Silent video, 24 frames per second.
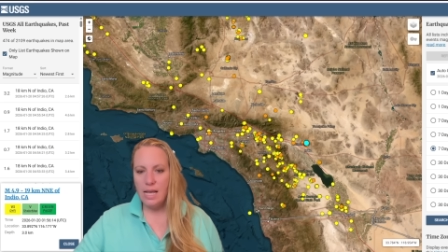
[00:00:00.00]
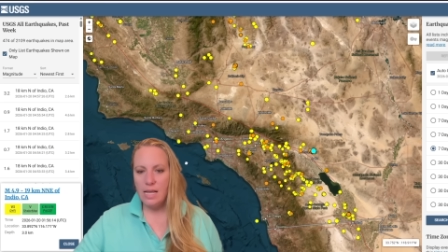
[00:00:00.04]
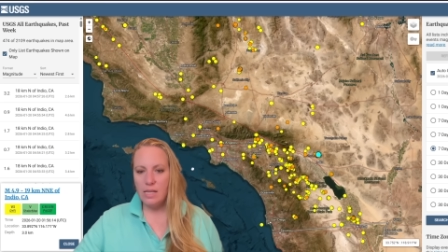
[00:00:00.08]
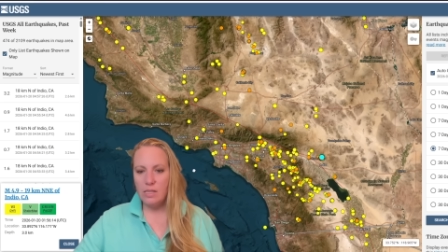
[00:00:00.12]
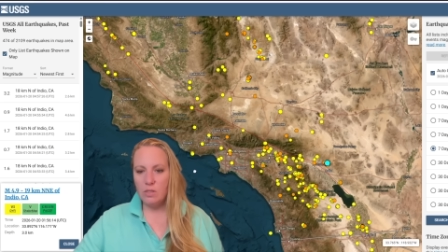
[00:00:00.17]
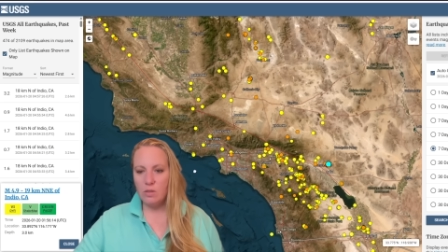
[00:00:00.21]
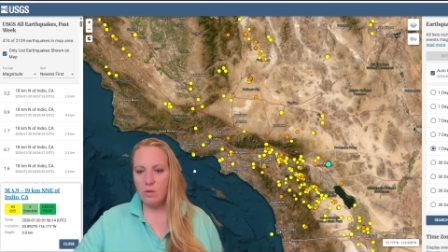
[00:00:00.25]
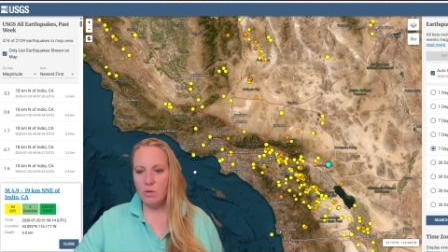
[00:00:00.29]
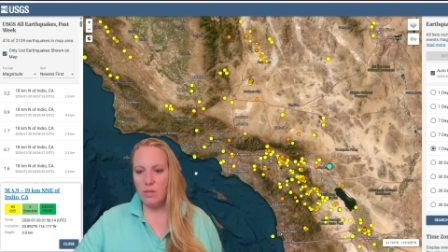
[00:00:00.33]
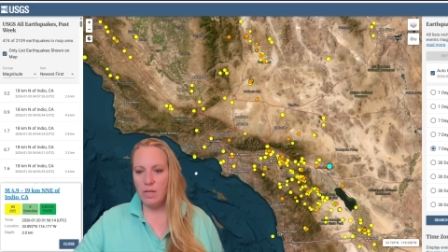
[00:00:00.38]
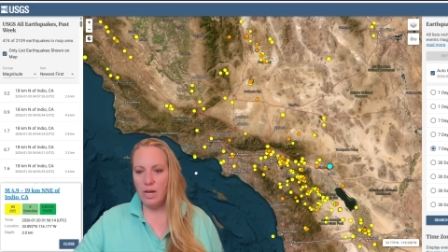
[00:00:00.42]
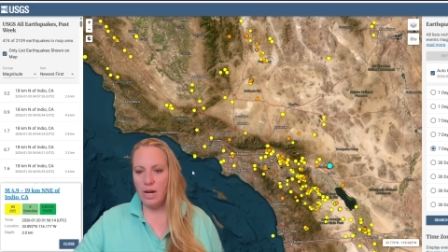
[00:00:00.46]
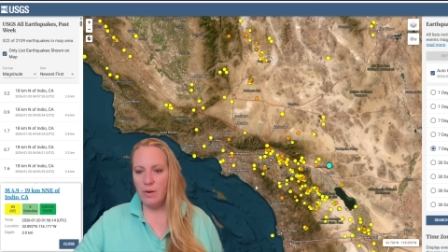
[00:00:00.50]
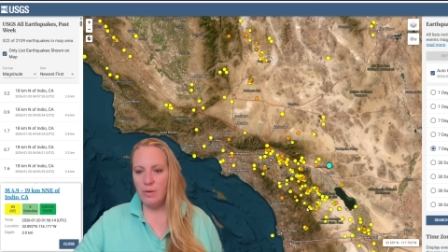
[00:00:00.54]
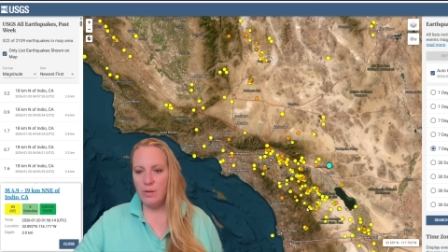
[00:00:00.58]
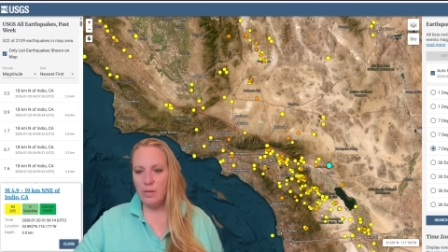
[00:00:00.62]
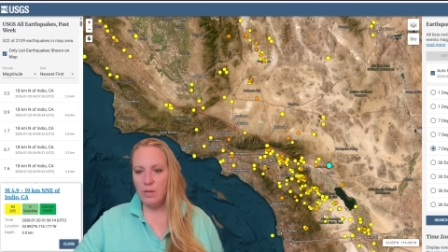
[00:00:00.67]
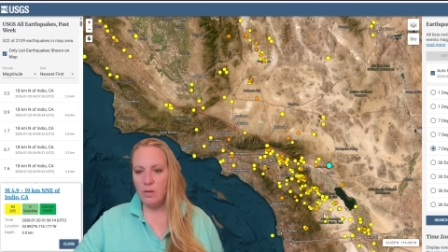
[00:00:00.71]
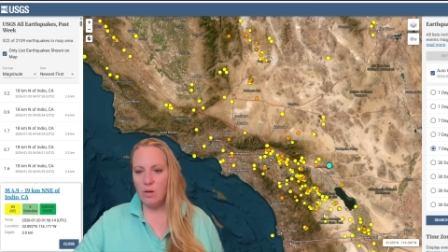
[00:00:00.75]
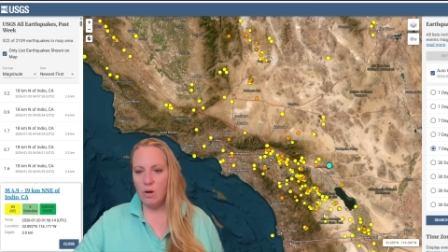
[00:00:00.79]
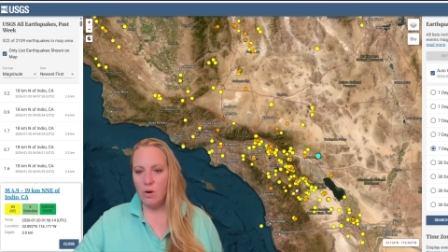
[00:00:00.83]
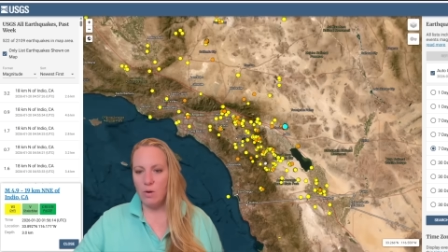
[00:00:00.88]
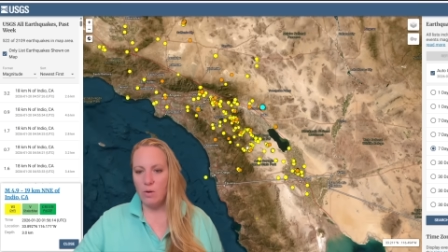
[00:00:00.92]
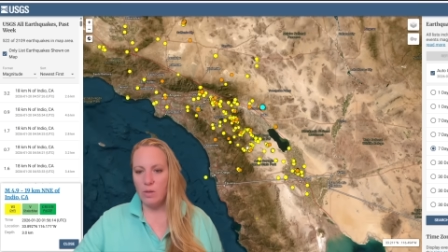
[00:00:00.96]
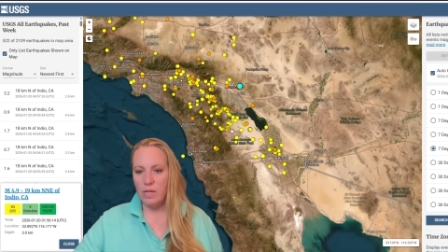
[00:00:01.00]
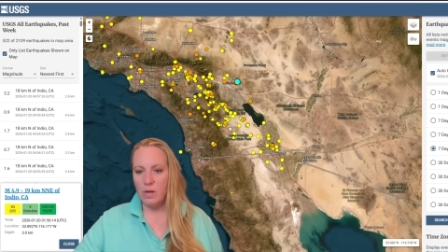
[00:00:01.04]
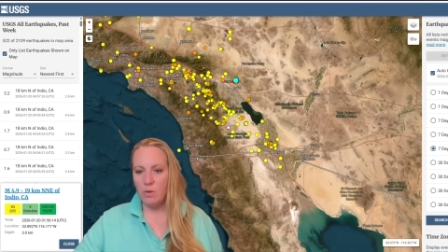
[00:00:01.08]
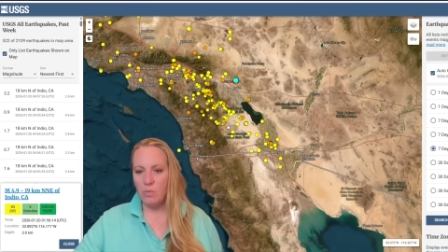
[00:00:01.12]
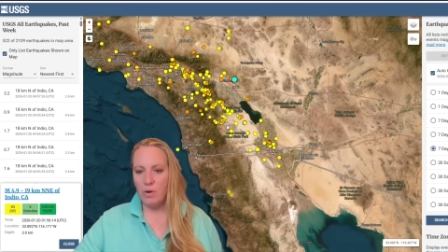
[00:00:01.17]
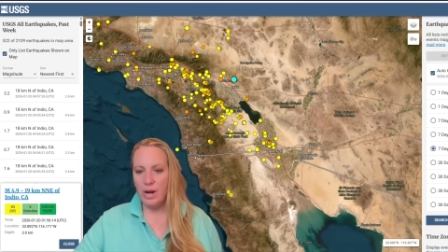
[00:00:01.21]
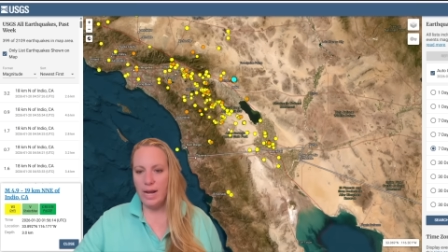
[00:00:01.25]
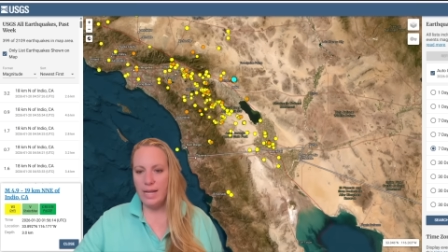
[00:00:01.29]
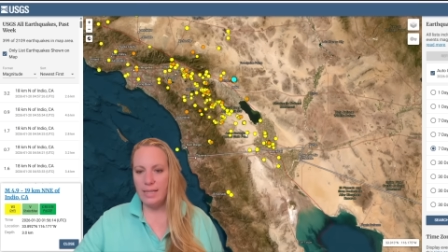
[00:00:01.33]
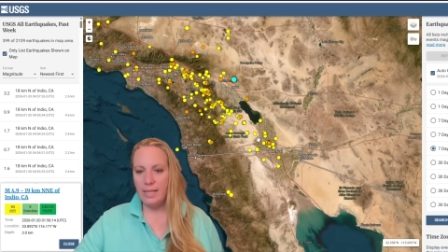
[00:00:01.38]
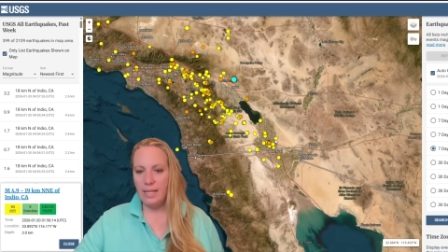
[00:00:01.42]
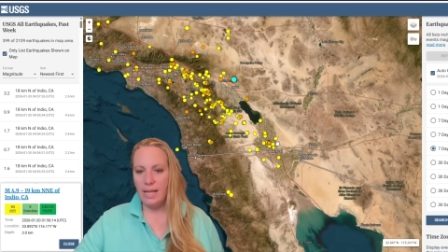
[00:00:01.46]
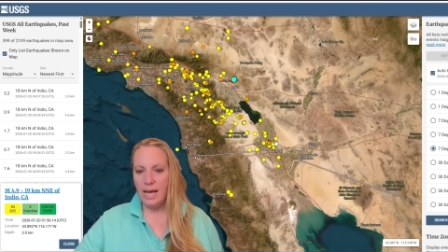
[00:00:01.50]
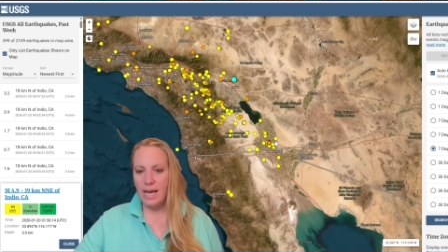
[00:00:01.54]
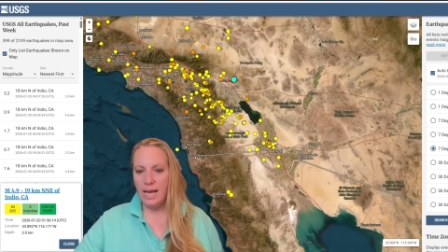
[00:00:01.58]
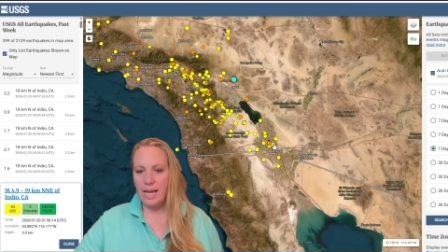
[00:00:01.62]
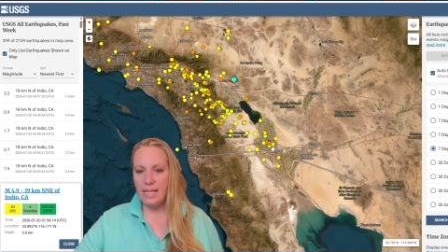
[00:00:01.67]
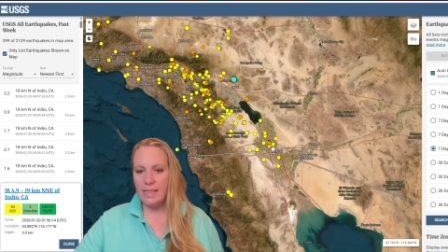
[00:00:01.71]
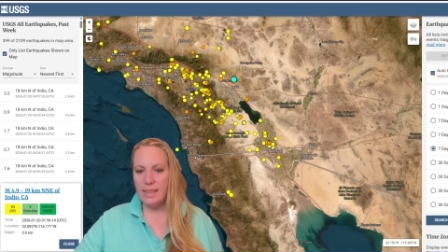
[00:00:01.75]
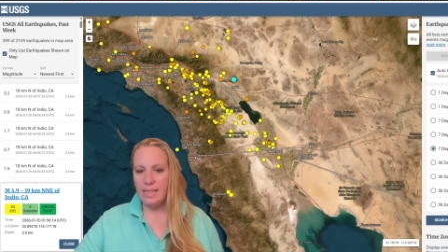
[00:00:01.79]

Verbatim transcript: So there you go, the red line,